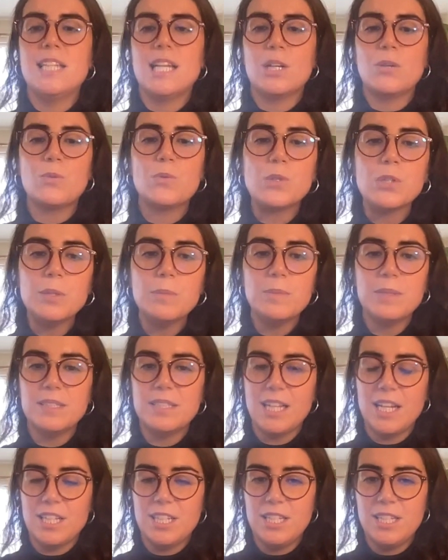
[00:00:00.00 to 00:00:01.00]
a group
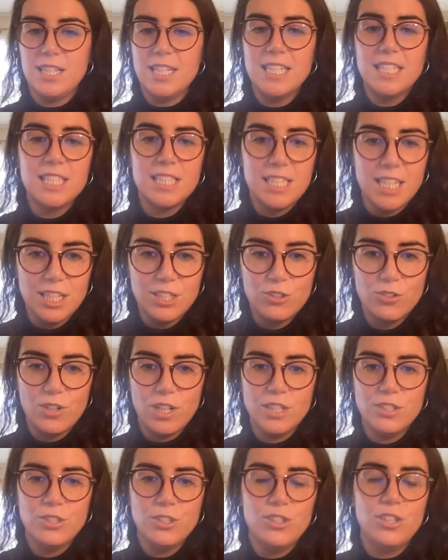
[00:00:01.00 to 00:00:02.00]
that is
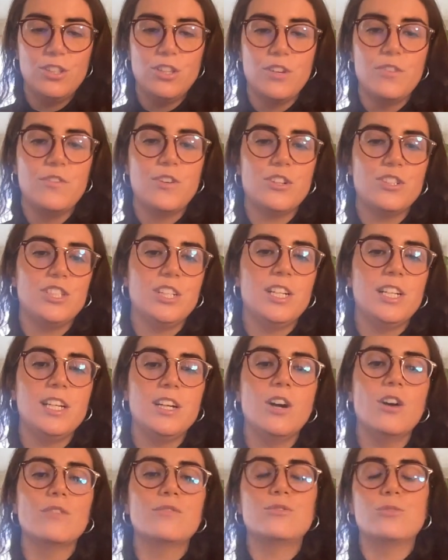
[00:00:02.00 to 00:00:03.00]
central to the diversity
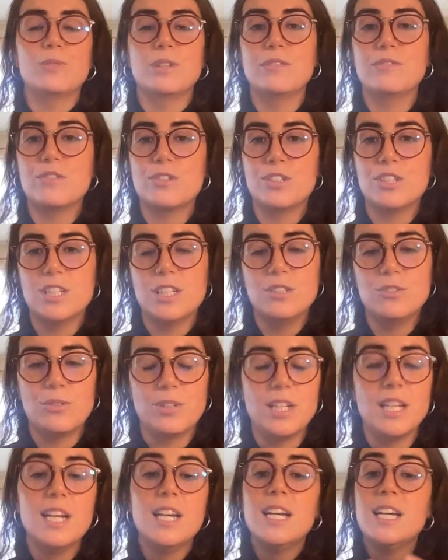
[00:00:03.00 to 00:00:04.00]
of 21st century